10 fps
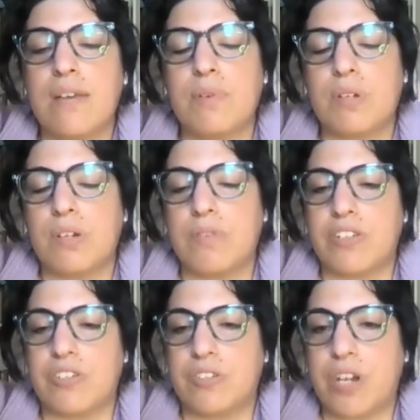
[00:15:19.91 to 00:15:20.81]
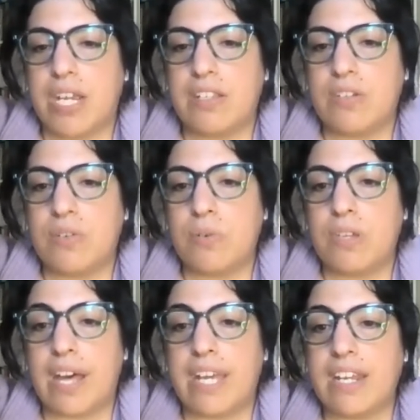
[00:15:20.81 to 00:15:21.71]
Mercury retrograde to
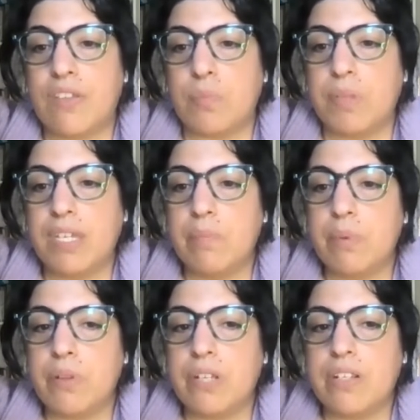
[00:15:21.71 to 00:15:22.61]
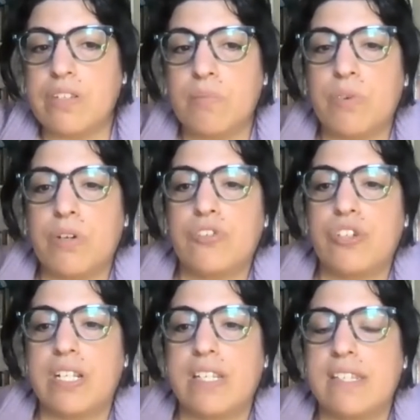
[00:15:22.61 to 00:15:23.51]
guide other people into more
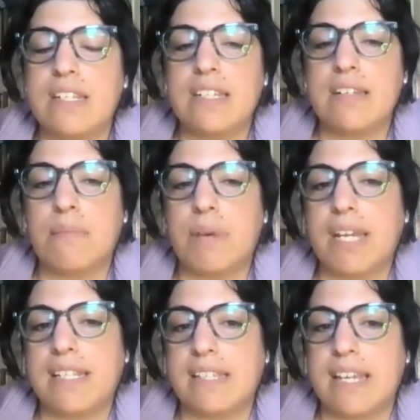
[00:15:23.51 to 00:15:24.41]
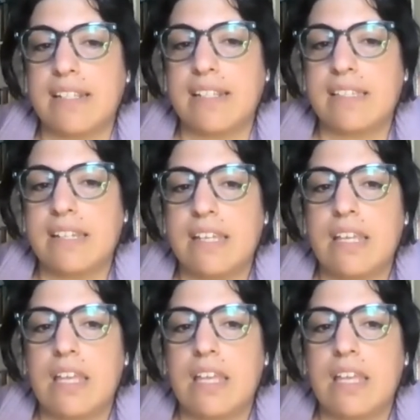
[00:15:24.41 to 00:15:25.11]
transcendent mindsets